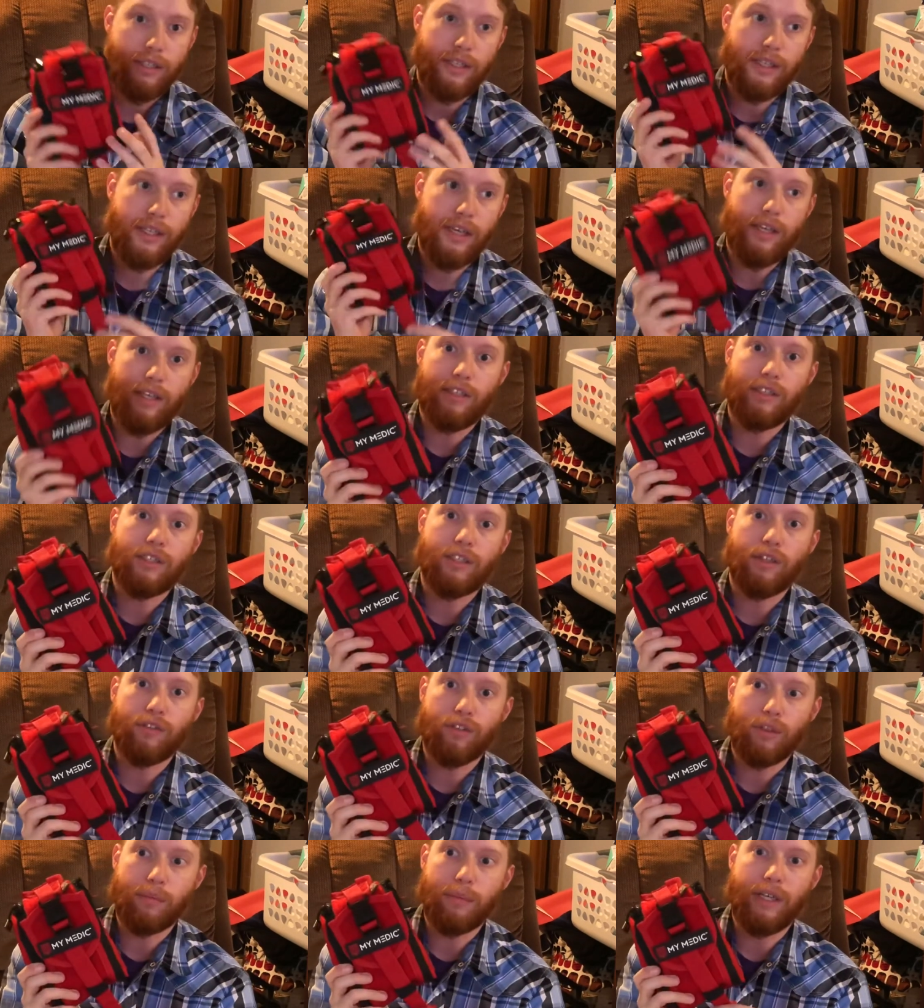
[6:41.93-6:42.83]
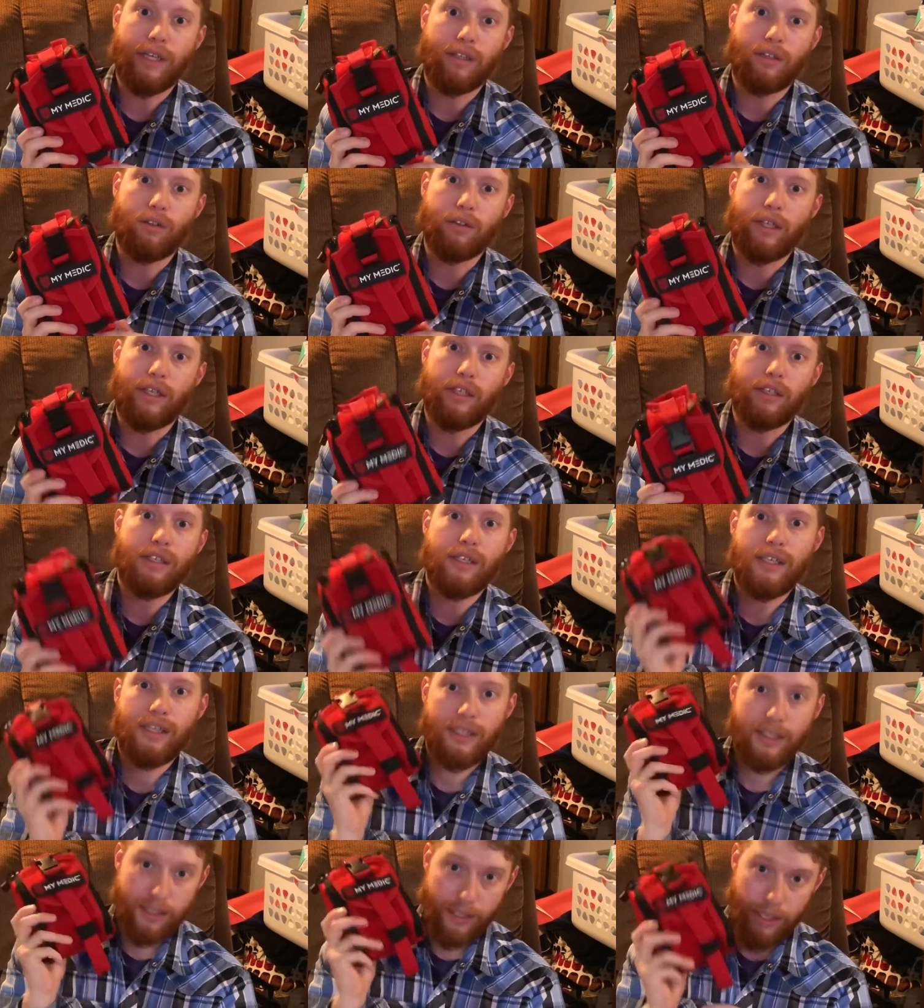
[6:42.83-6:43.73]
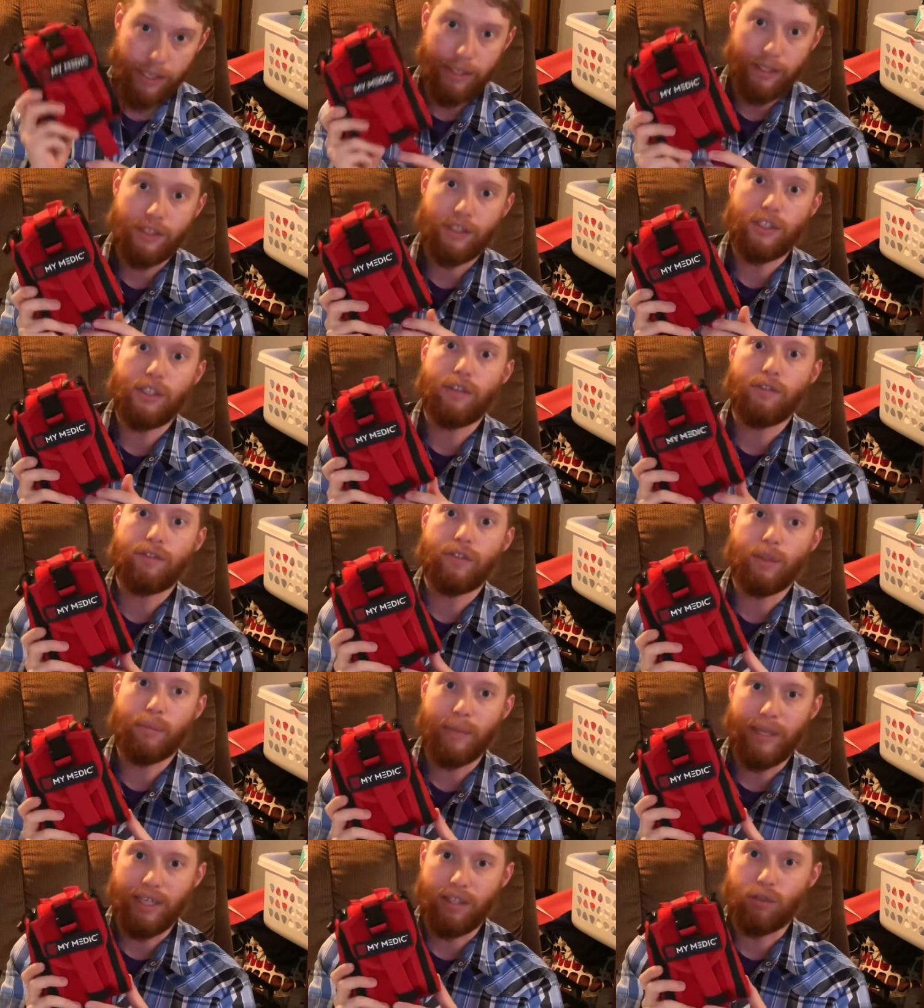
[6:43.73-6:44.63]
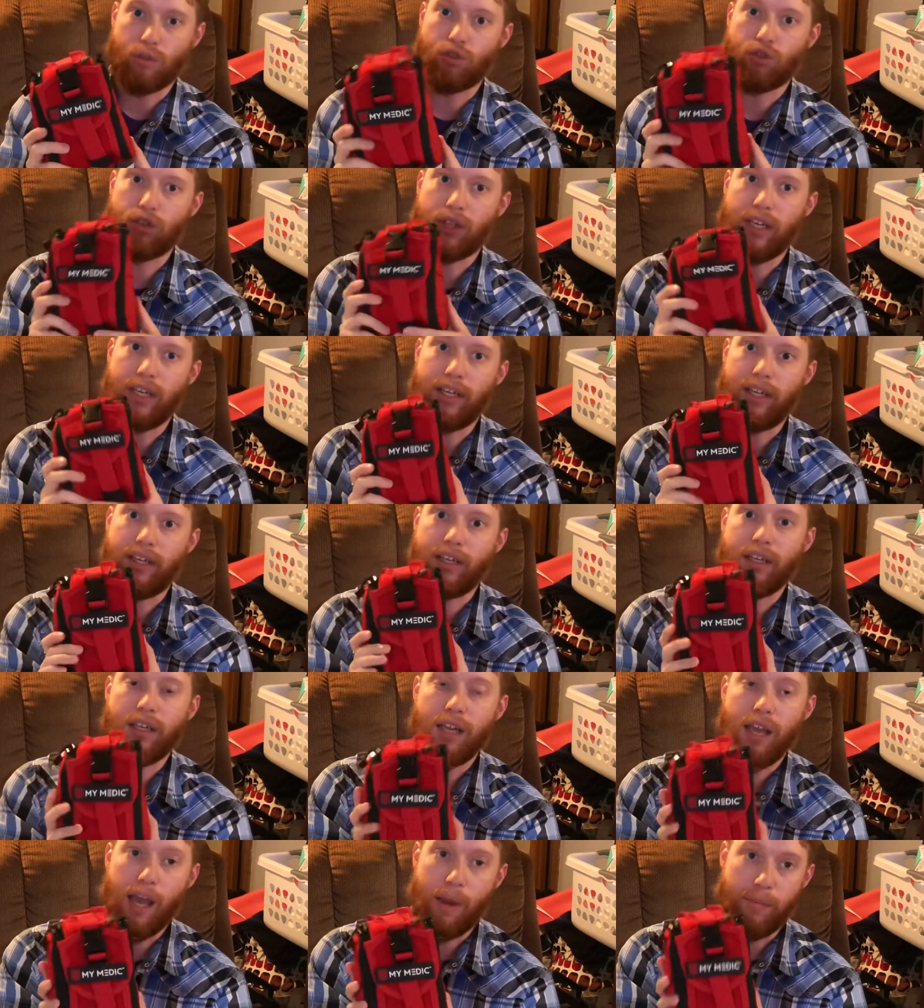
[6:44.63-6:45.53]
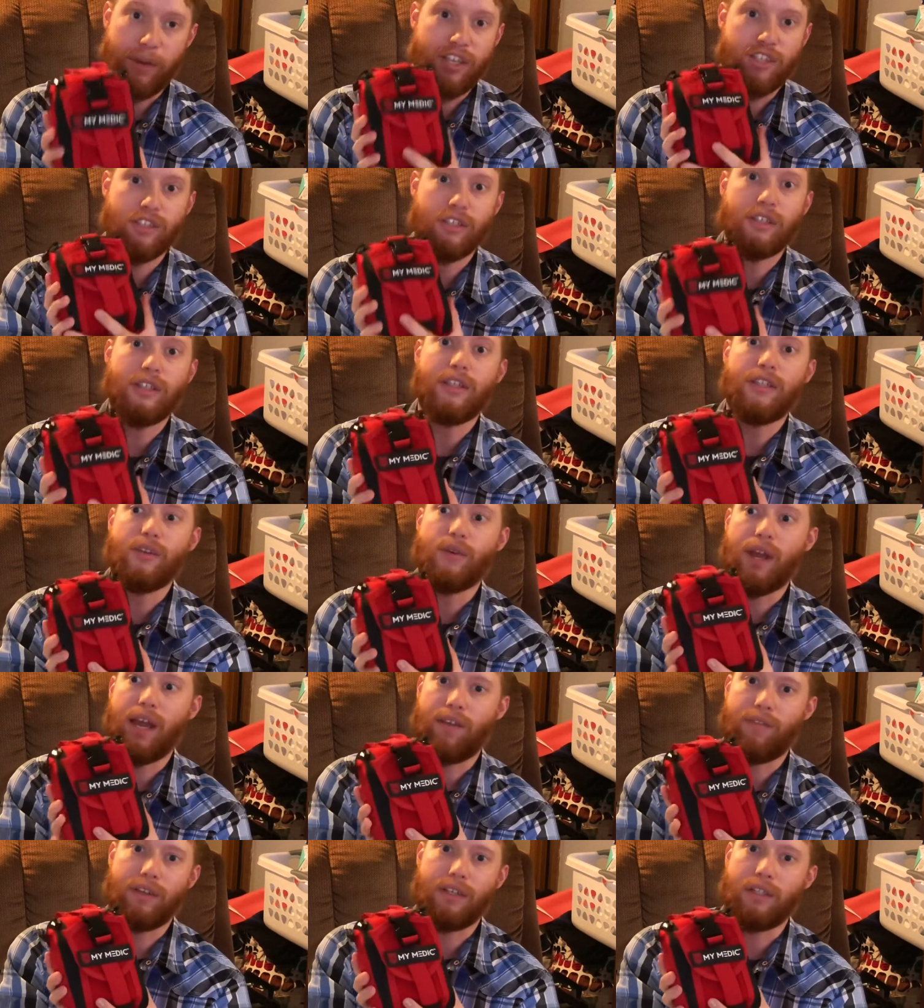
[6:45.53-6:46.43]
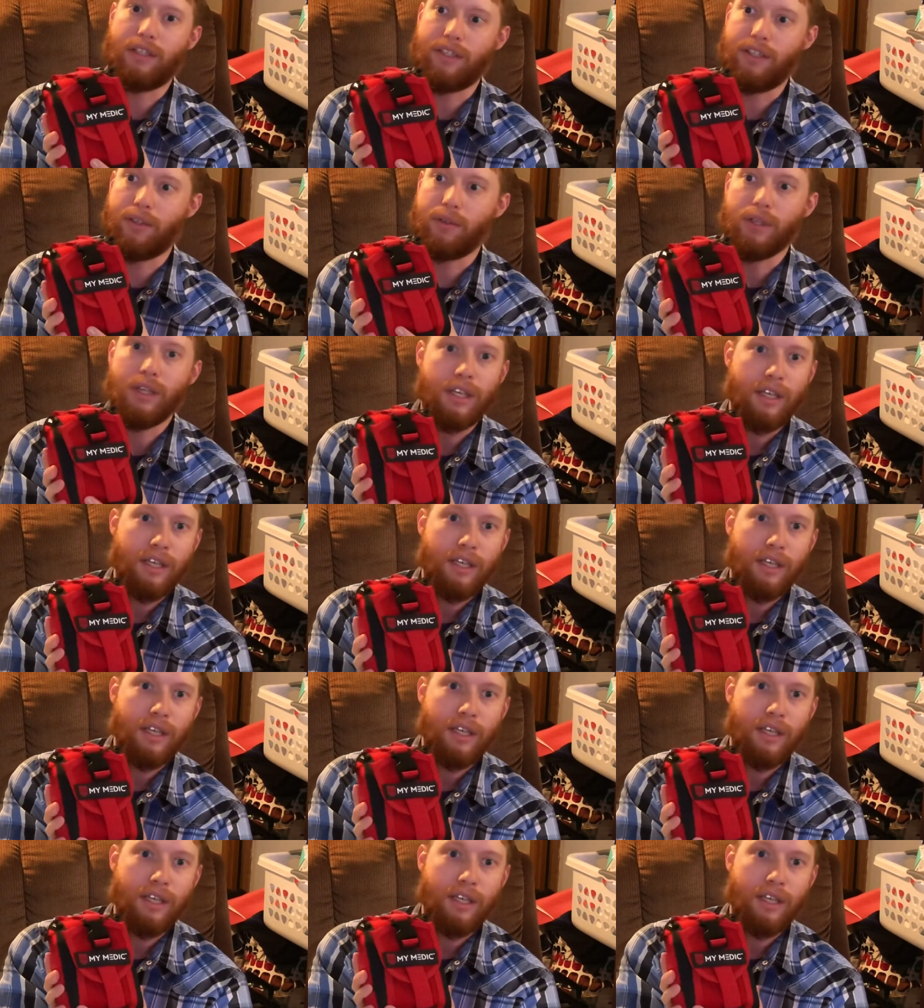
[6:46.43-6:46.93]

get yourself some medical gear, get yourself some medical training, and make sure that you have it on you.